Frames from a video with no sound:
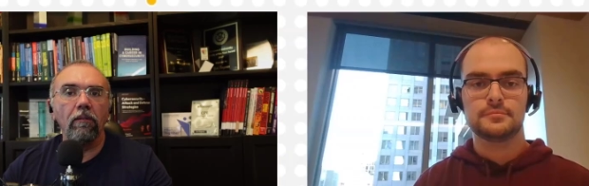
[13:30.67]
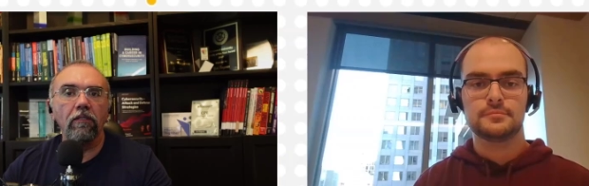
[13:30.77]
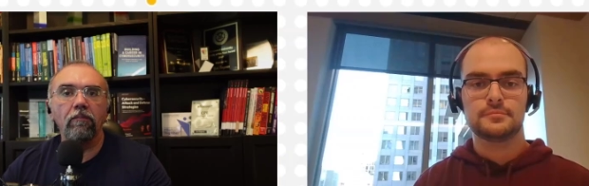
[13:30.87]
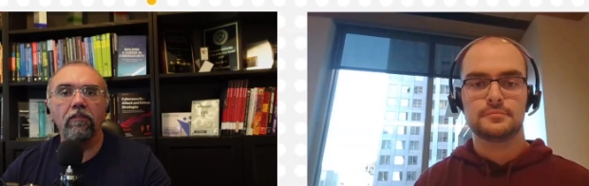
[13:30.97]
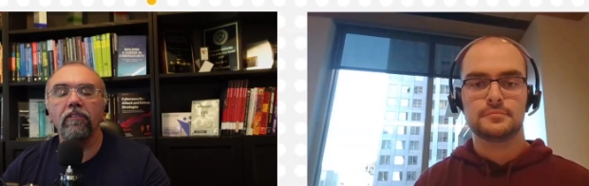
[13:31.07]

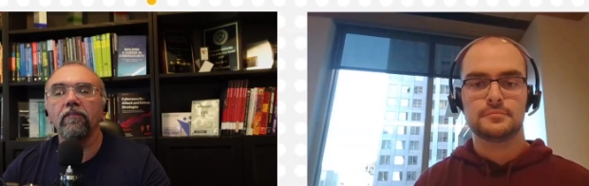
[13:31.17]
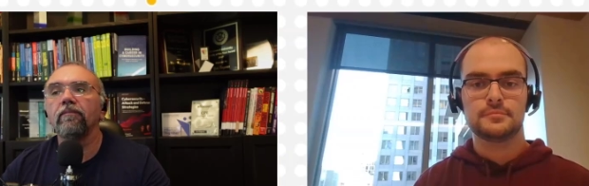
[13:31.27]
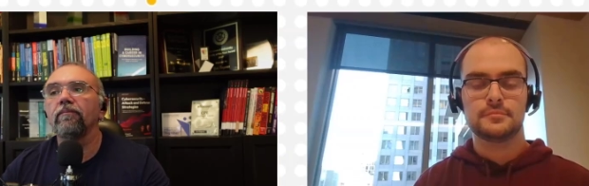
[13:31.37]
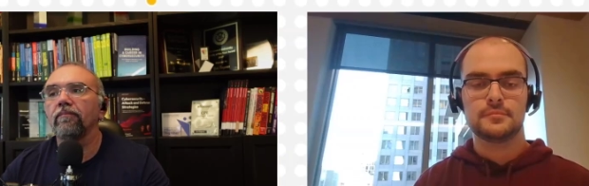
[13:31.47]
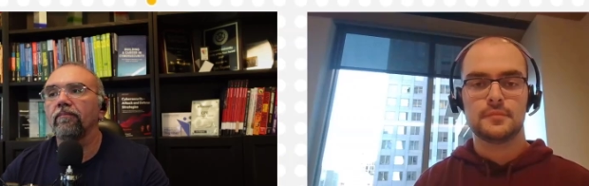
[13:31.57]
Speaker 1: preview?
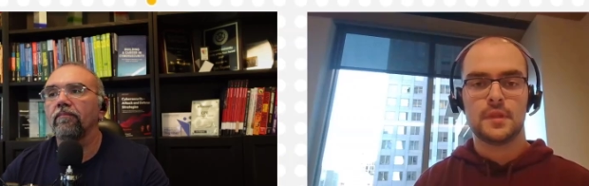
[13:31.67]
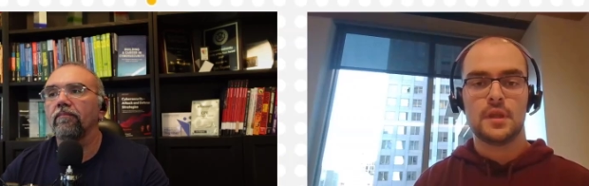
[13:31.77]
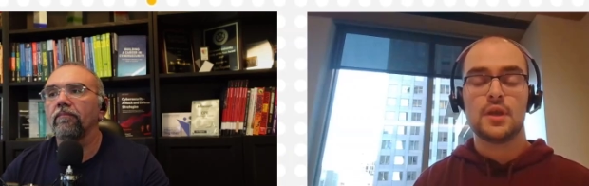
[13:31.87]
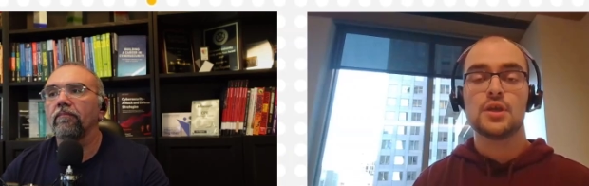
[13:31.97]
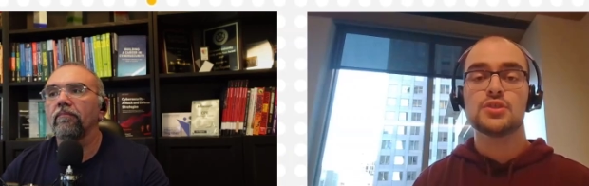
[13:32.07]

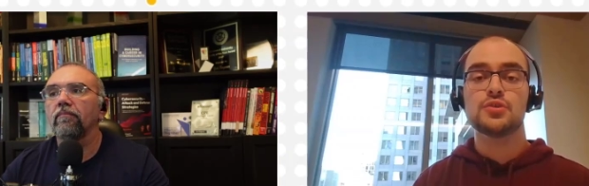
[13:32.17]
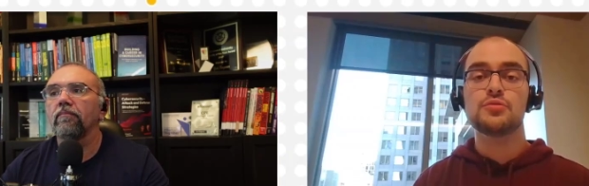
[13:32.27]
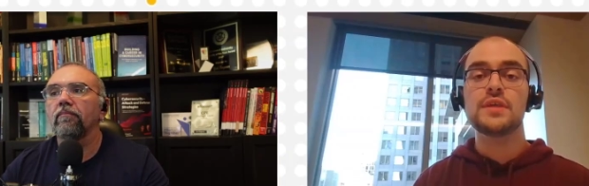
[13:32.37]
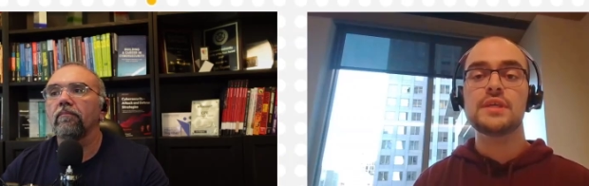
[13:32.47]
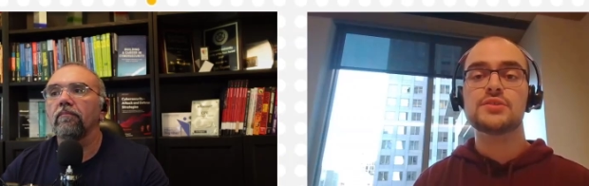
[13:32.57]

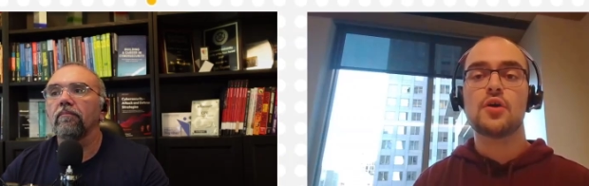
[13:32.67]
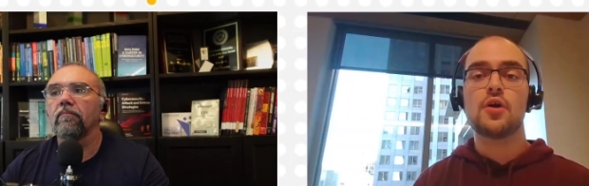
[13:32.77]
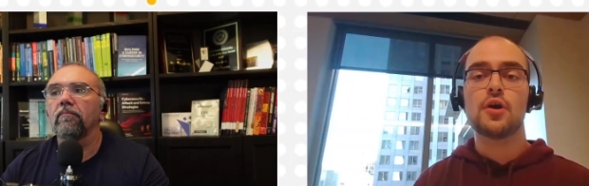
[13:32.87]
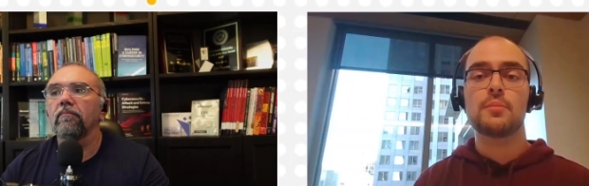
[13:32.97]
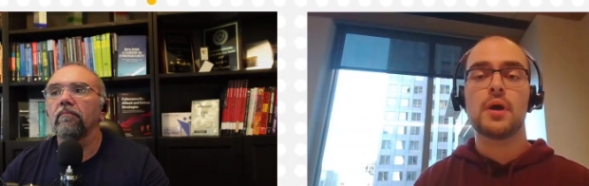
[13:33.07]
Speaker 2: So these
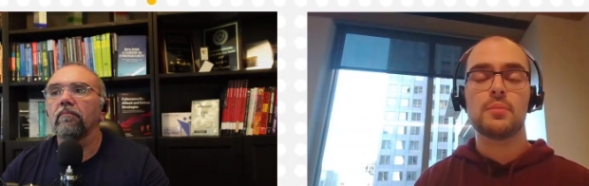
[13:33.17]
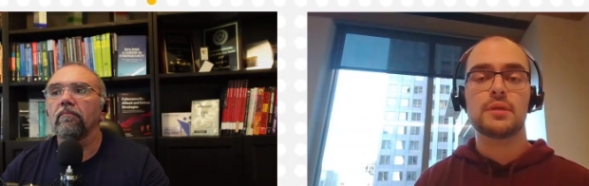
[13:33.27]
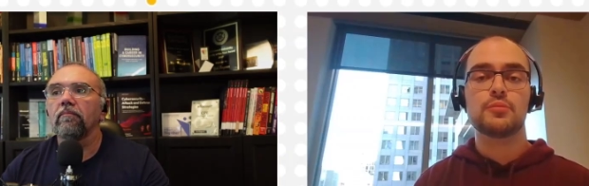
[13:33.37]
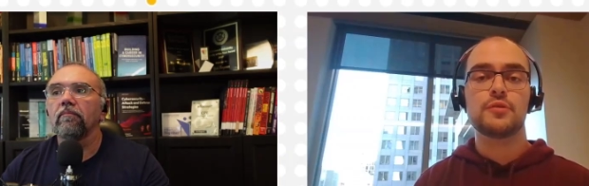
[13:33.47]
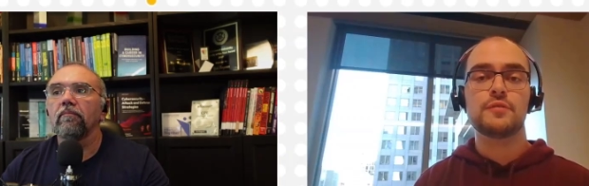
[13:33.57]
are
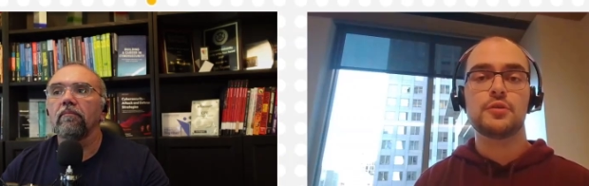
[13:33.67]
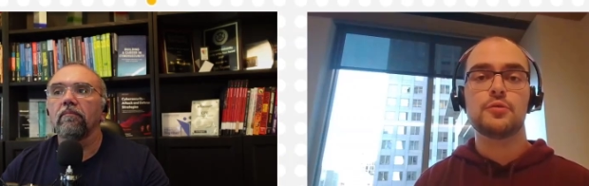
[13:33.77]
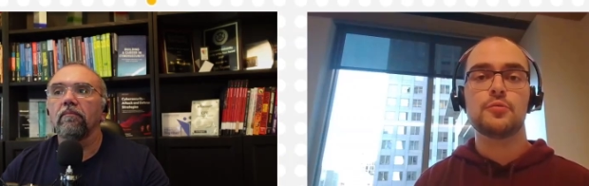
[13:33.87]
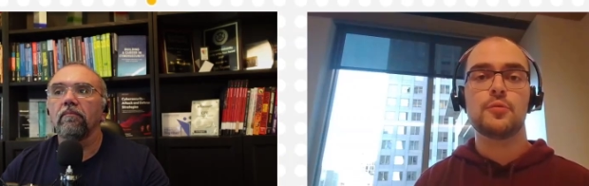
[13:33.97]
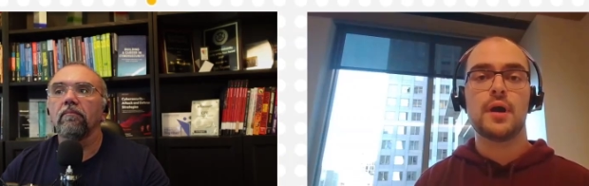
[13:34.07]
public
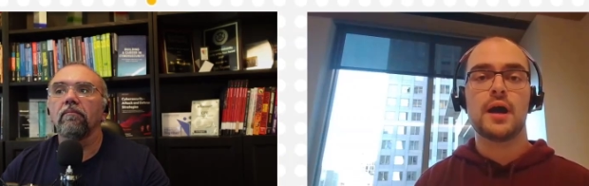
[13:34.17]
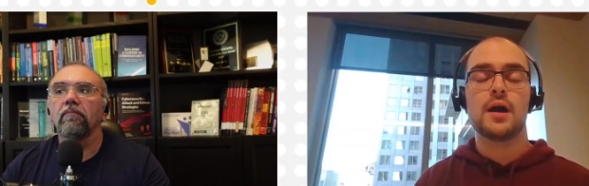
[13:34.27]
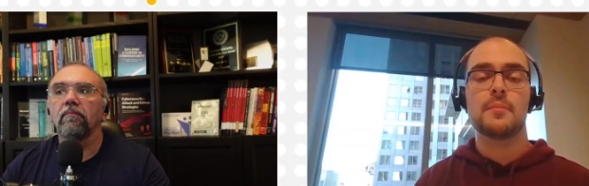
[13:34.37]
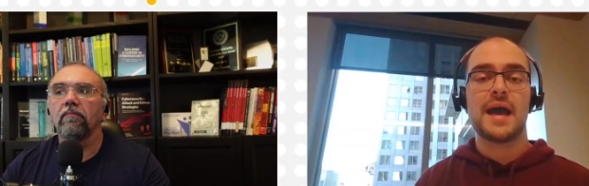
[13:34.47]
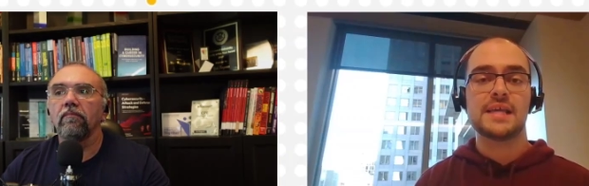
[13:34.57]
preview
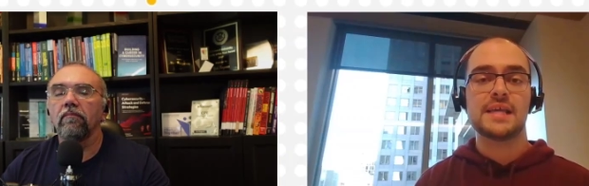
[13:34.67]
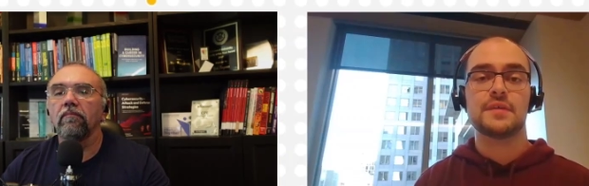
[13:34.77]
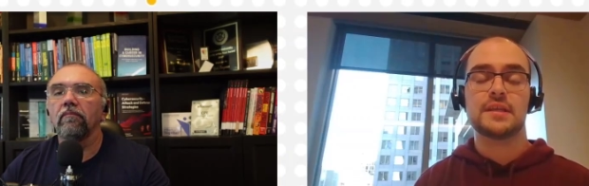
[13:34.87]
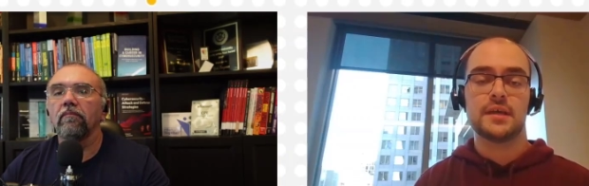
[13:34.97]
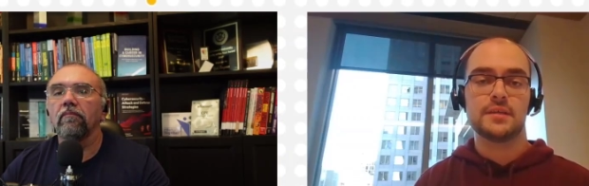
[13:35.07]
um, as
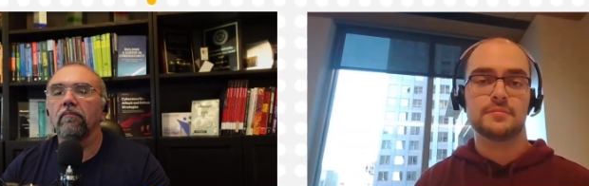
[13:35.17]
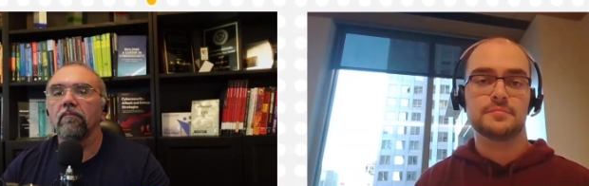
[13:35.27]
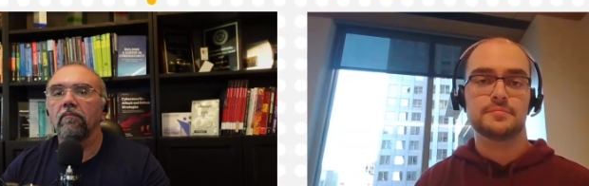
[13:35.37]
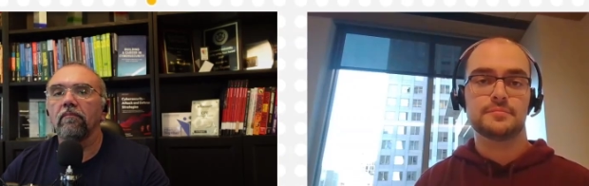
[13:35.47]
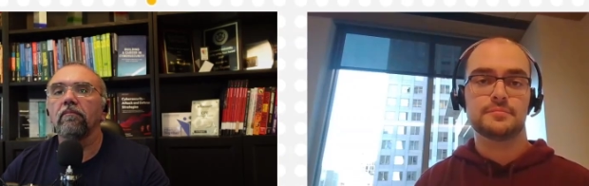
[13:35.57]
of Ignite.
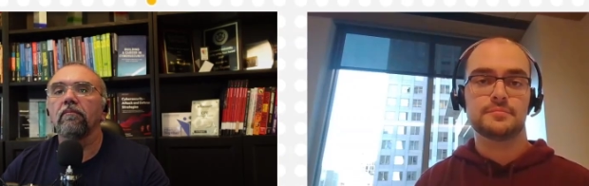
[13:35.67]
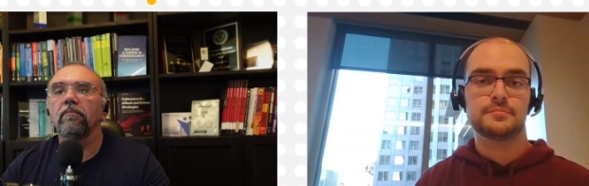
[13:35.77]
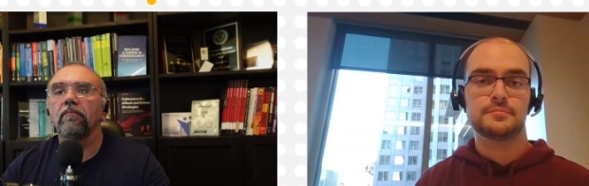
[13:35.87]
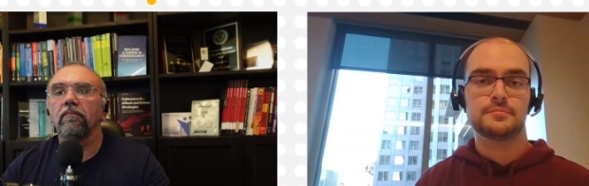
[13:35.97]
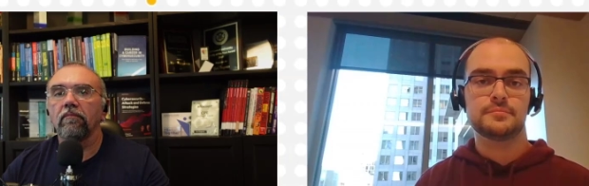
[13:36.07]

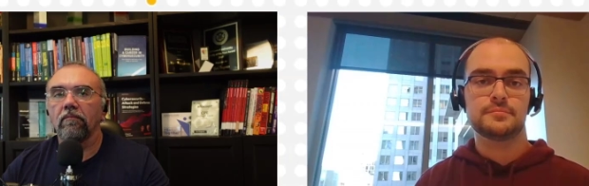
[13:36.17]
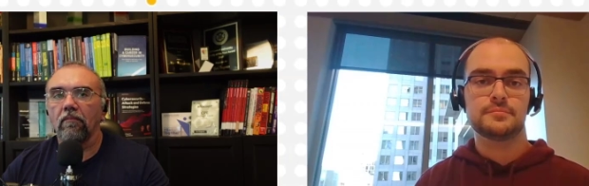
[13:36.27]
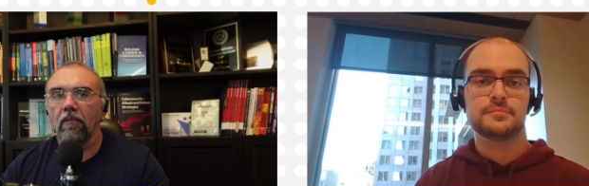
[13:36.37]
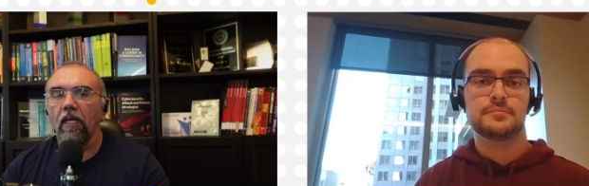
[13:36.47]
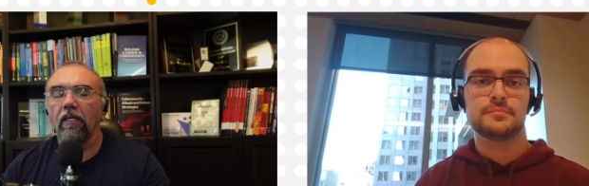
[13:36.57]

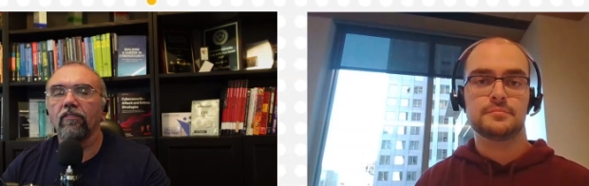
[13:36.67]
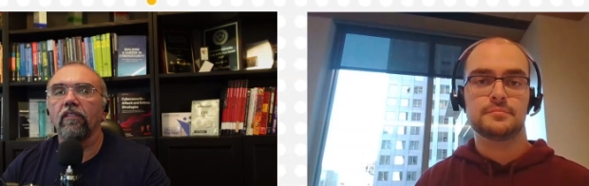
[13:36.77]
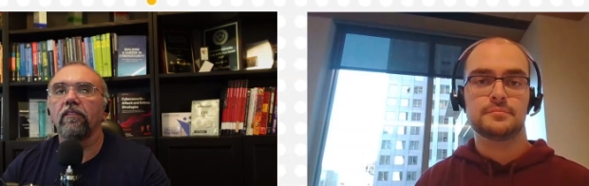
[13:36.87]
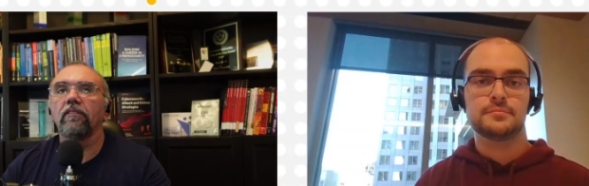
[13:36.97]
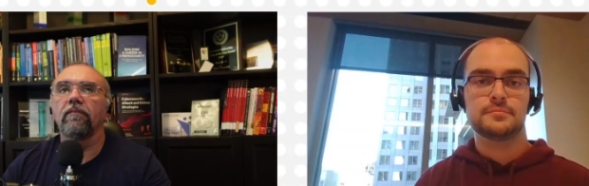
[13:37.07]
Excellent.
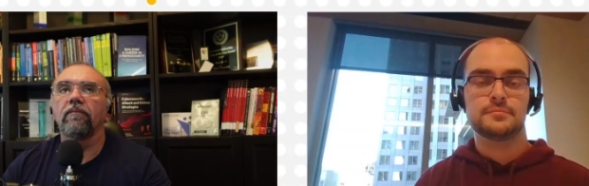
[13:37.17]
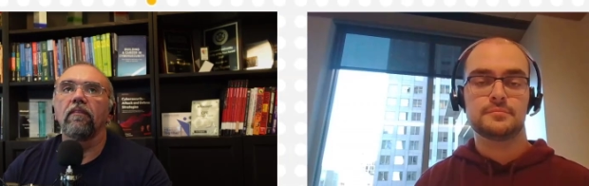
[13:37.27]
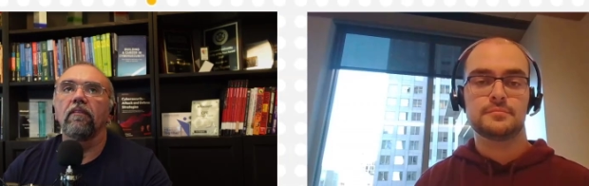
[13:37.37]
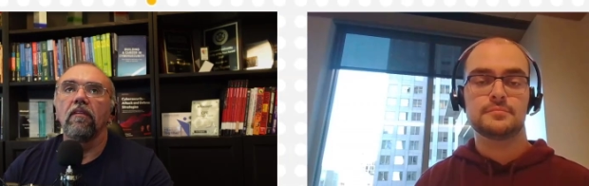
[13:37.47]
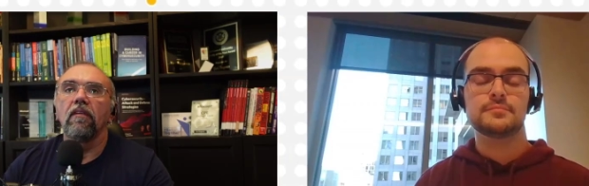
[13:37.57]

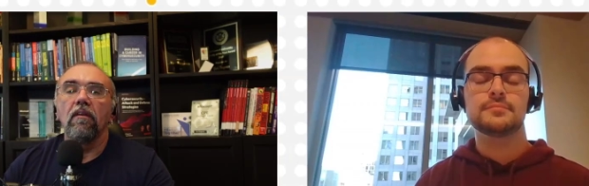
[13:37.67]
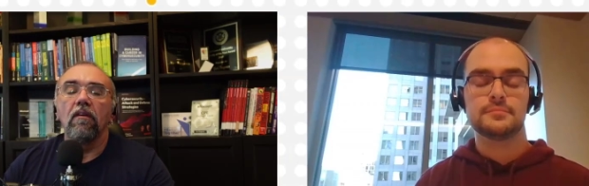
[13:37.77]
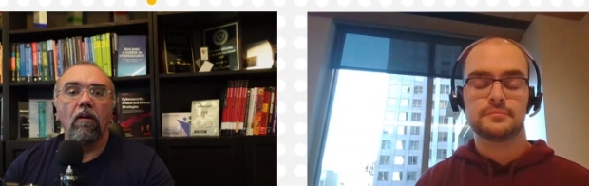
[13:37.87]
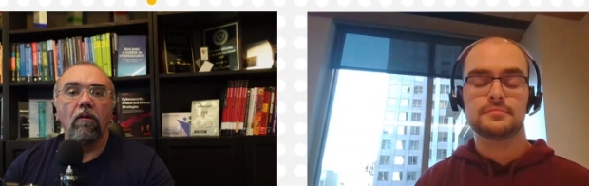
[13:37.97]
Speaker 1: All right,